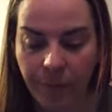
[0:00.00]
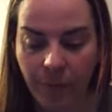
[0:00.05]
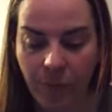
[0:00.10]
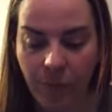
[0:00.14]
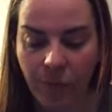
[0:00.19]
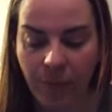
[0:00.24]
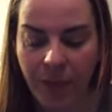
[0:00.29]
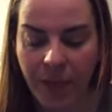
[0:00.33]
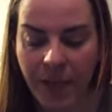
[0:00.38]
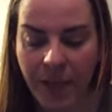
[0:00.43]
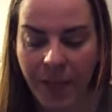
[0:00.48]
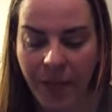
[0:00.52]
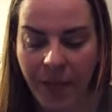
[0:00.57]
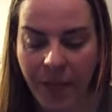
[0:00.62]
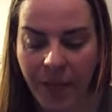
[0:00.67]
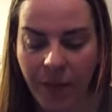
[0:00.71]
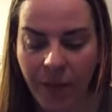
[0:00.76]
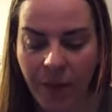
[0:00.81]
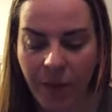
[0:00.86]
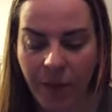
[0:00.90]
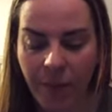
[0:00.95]

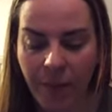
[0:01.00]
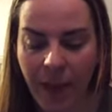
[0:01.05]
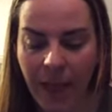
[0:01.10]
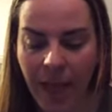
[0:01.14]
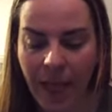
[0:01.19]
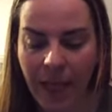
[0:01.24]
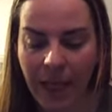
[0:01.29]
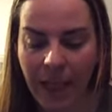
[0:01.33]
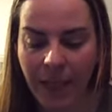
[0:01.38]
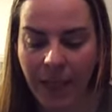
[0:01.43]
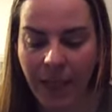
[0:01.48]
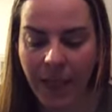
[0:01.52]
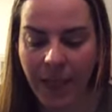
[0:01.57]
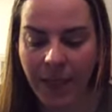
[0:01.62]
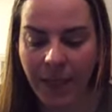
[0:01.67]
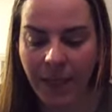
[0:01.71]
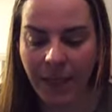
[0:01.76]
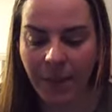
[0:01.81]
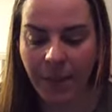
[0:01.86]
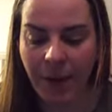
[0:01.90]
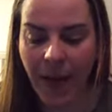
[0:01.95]
Repeating in your mind, I
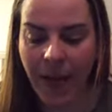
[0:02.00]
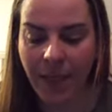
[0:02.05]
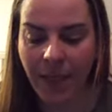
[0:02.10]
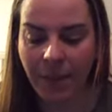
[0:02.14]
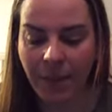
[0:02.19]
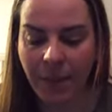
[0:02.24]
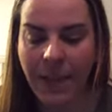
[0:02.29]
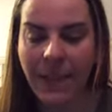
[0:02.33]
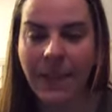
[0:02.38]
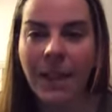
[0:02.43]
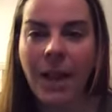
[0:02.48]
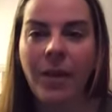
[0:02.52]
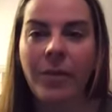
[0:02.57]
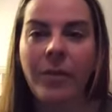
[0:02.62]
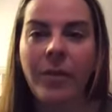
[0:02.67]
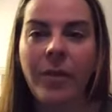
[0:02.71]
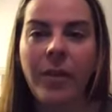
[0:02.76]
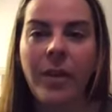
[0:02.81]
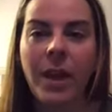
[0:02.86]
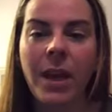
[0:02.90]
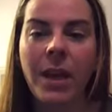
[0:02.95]
express myself
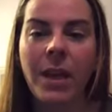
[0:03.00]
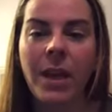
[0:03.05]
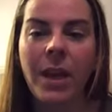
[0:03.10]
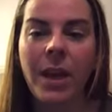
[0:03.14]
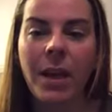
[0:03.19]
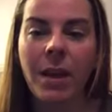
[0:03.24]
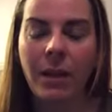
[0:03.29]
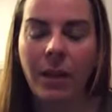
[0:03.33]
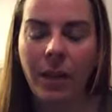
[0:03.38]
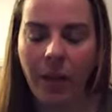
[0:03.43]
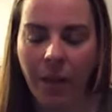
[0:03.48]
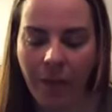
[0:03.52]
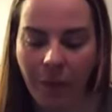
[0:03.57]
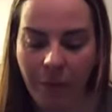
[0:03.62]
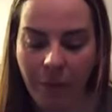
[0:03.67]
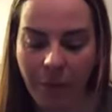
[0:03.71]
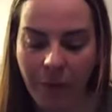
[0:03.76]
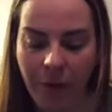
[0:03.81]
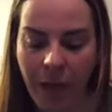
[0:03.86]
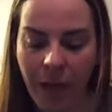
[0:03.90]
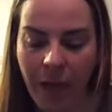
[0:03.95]
freely
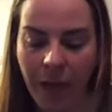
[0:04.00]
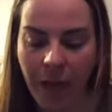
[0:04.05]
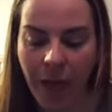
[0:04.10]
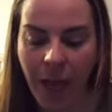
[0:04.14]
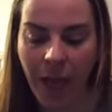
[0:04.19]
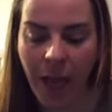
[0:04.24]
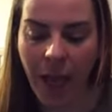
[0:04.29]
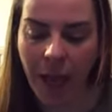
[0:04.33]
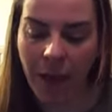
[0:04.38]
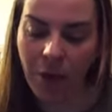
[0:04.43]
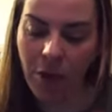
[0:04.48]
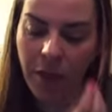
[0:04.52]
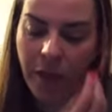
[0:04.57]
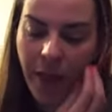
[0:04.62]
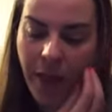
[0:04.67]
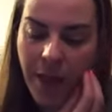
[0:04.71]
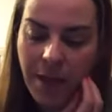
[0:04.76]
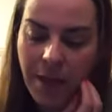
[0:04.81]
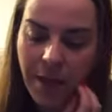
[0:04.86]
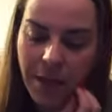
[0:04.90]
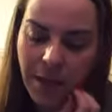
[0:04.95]
and
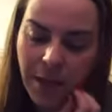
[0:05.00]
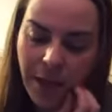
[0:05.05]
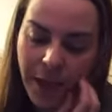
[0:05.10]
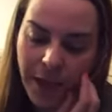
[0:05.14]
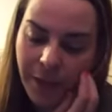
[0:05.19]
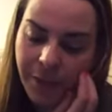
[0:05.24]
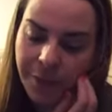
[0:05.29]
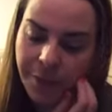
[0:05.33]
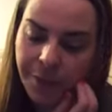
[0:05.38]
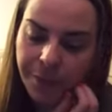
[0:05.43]
authentically.